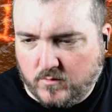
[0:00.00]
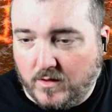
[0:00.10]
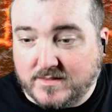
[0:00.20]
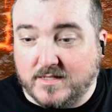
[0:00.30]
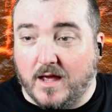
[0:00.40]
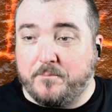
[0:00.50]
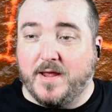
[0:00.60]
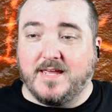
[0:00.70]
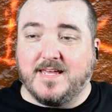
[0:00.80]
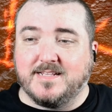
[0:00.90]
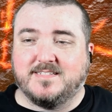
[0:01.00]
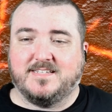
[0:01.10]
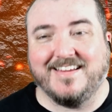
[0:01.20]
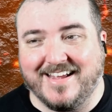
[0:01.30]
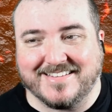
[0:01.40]
What's up, heathens?
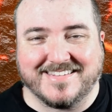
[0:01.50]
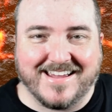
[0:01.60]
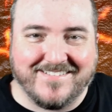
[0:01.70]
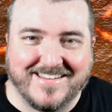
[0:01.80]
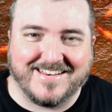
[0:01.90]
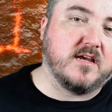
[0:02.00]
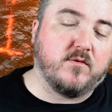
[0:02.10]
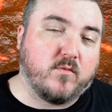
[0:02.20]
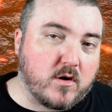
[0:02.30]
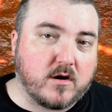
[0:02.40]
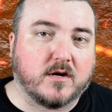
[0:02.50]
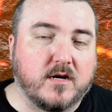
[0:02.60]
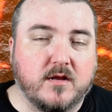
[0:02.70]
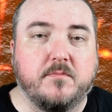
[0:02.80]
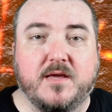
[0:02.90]
How y'all doing? Uh, we're
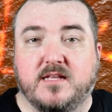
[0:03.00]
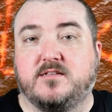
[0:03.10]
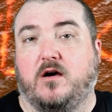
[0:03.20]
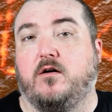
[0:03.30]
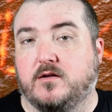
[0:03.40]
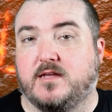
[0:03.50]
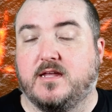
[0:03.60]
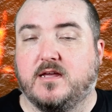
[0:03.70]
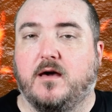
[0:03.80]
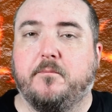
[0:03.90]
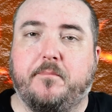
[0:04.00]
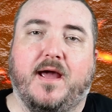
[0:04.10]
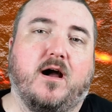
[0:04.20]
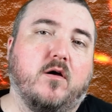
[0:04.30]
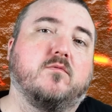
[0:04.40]
going to be talking
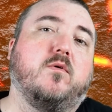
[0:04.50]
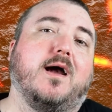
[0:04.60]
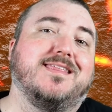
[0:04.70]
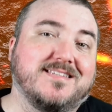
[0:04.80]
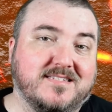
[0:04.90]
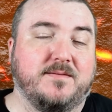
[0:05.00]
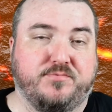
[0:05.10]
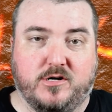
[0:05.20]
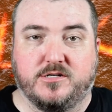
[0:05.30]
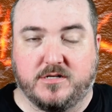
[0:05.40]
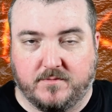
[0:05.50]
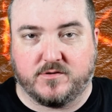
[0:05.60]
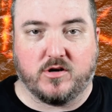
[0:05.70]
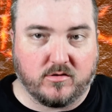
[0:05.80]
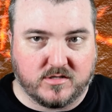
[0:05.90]
about why the separation of
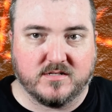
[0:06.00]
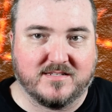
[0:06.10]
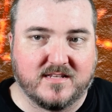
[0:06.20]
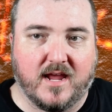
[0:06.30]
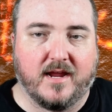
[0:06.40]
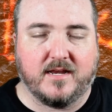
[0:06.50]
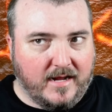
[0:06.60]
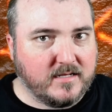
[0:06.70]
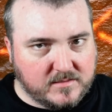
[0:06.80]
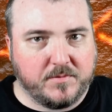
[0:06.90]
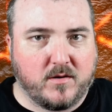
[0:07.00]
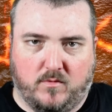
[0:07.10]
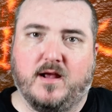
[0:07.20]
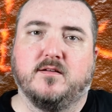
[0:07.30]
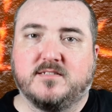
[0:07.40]
church and state has been
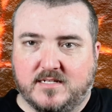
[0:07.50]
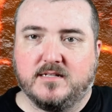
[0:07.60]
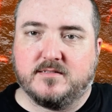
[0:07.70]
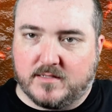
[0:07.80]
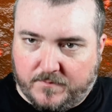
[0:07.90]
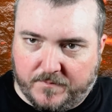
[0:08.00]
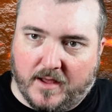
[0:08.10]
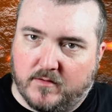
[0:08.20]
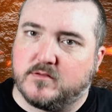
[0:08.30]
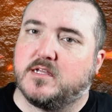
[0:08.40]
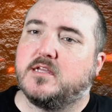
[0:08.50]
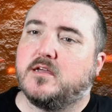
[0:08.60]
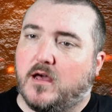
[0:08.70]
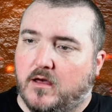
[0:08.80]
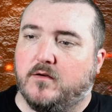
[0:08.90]
around since the
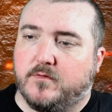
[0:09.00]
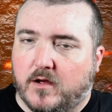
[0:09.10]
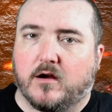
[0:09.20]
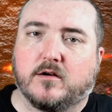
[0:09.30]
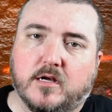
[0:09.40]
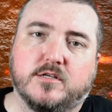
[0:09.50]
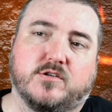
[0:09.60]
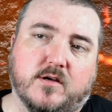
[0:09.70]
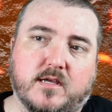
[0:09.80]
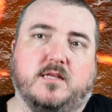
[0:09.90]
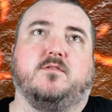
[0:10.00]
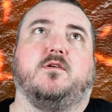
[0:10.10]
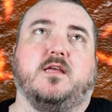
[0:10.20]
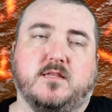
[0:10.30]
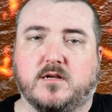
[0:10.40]
founding of our country in,
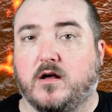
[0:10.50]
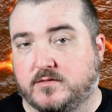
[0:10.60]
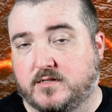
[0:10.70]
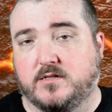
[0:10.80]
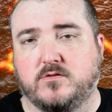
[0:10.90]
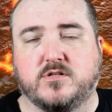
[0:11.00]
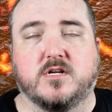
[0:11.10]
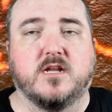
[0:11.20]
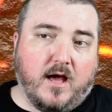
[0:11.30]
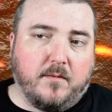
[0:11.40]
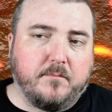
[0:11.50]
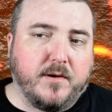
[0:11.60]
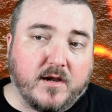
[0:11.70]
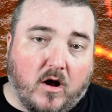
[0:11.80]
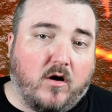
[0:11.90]
in the Constitution, uh,
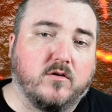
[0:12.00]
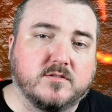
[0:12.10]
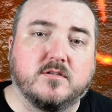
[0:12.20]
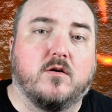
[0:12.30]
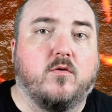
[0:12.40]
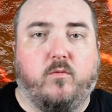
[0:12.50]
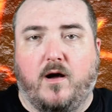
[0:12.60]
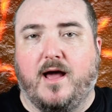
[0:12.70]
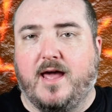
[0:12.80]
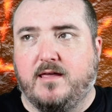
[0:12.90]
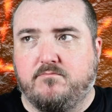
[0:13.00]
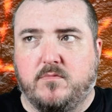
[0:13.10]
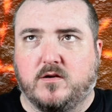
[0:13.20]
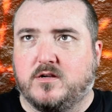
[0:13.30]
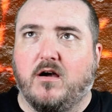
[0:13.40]
but also why
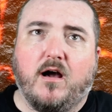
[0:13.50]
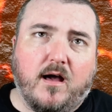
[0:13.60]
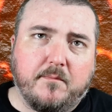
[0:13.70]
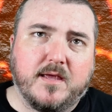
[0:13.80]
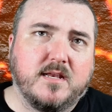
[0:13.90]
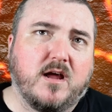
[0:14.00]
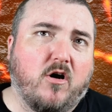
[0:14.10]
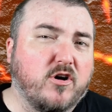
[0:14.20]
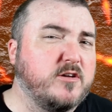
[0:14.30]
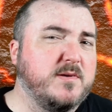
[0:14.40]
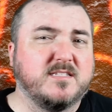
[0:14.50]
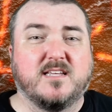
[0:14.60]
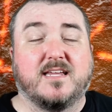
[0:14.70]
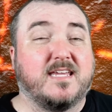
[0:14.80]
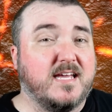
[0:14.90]
common arguments
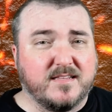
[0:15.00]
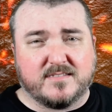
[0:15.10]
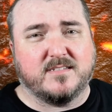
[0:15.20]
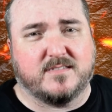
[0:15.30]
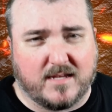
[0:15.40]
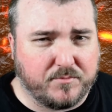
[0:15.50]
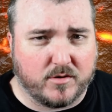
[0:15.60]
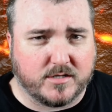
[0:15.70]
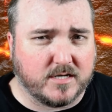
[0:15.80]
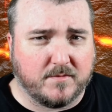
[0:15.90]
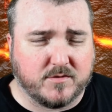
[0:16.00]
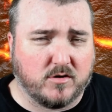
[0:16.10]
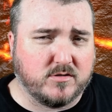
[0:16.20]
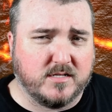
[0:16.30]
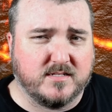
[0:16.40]
against the separation of
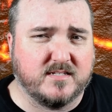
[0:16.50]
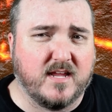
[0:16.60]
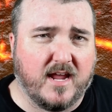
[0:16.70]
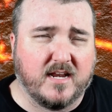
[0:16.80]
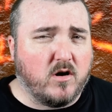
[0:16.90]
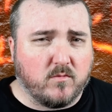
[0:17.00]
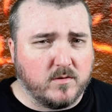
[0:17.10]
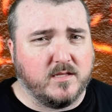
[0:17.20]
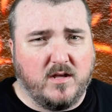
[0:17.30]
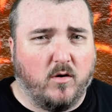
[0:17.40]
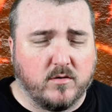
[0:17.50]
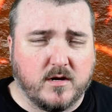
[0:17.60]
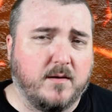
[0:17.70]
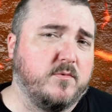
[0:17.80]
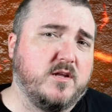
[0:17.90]
church and state don't really hold
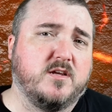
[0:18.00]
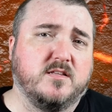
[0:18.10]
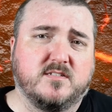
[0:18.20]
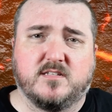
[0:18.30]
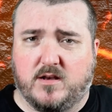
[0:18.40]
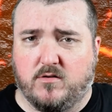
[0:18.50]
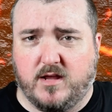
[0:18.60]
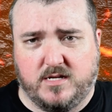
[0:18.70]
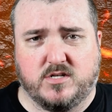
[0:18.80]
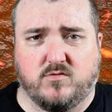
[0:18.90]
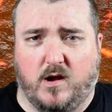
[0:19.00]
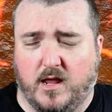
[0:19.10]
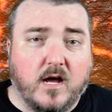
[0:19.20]
up when you consider history.